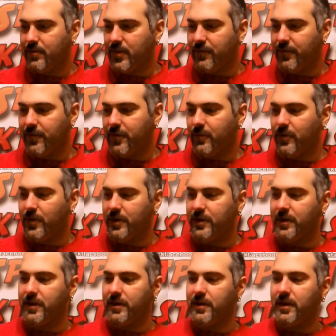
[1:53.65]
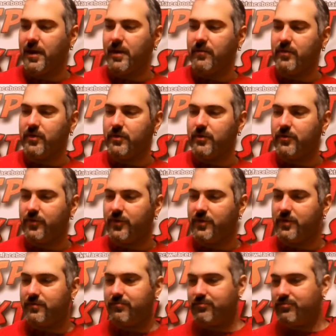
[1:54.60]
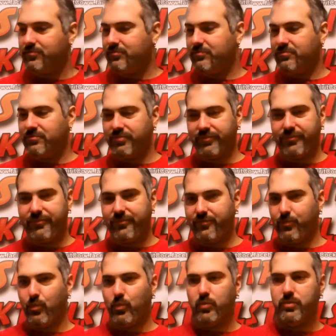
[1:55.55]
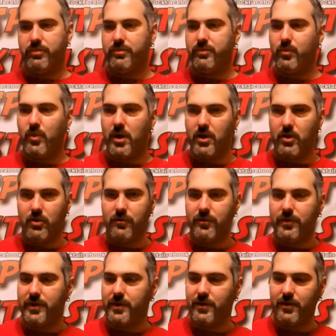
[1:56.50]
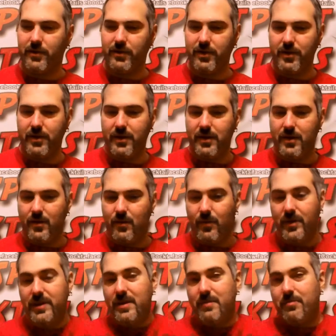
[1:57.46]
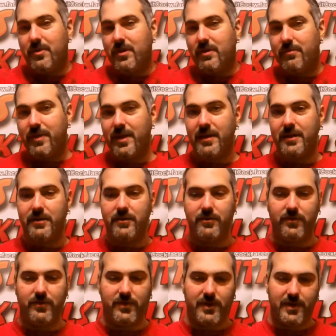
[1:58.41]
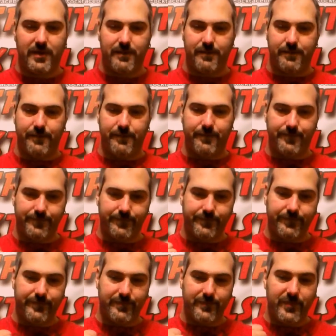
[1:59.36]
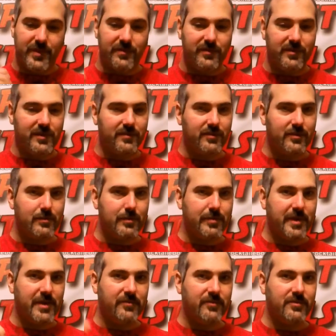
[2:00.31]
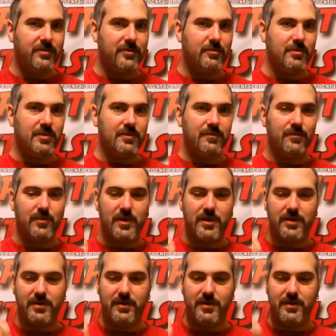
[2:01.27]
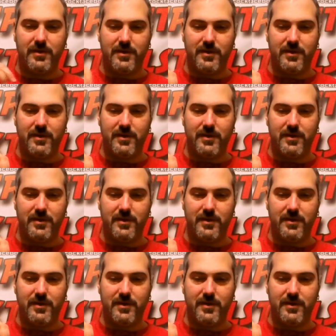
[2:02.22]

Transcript: I figure why not? I haven't used it in well over a year. Why not bring it back and use it again? Plus, it gives a little bit of passion, a little bit of red